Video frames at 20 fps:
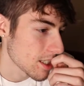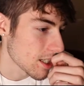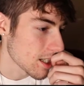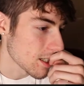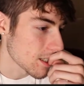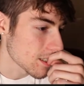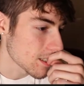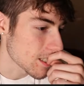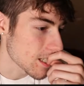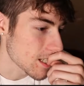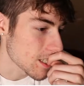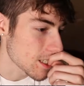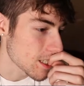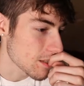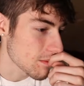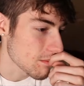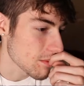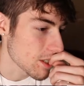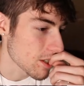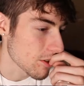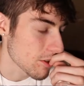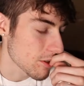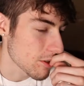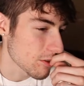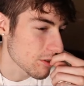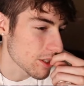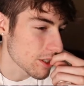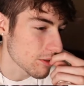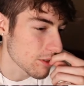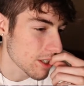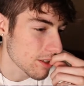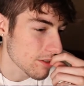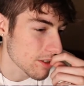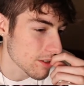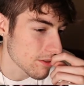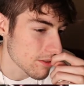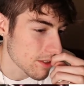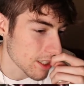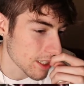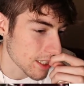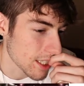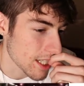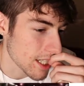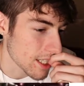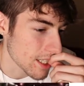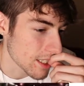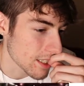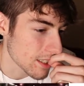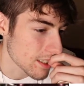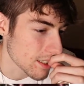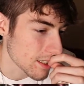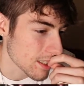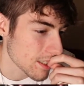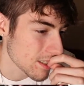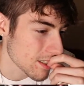Ascension BO3, wherever the fuck that is.